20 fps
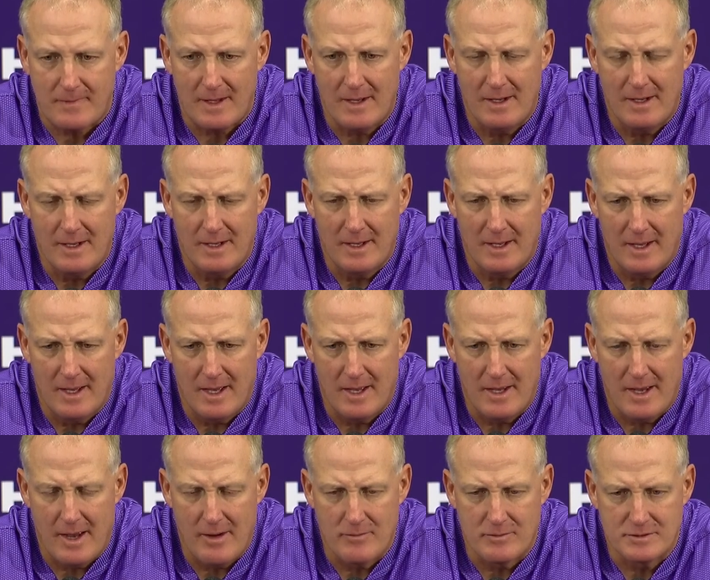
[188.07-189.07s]
Uh,
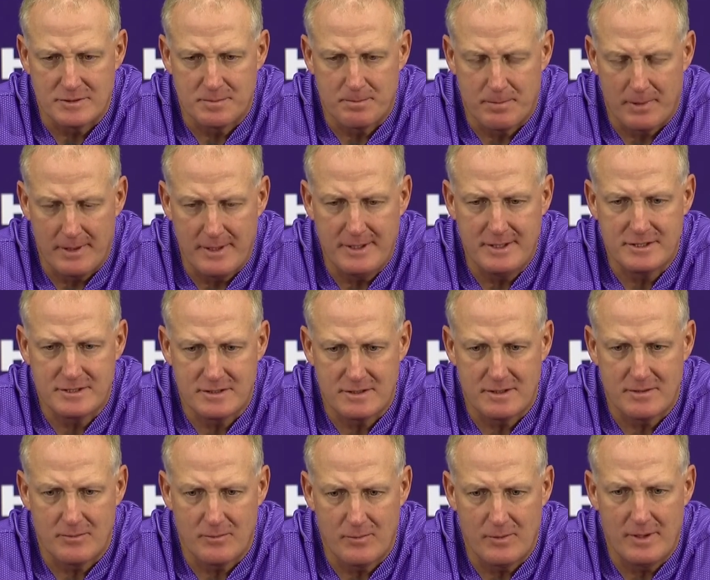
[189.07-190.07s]
I was
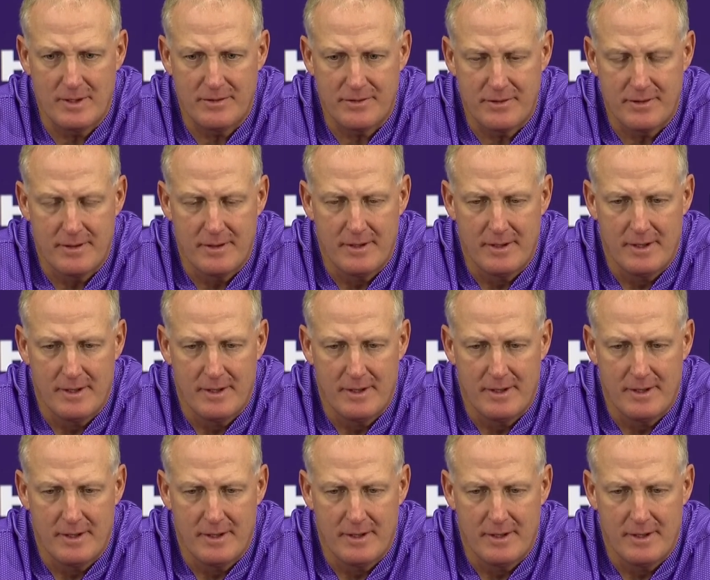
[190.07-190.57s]
pleased with.